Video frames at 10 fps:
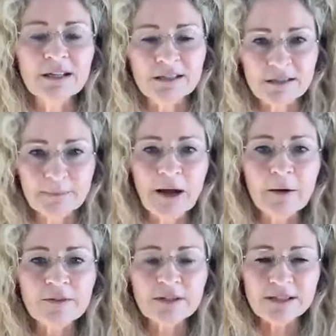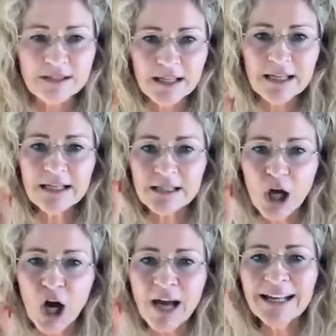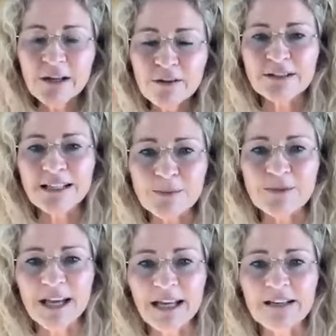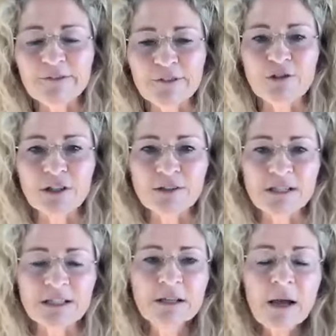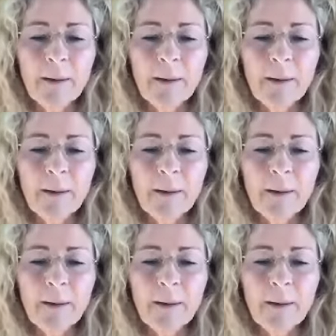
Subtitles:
So it's about the silly, tiny little things we've taken for granted,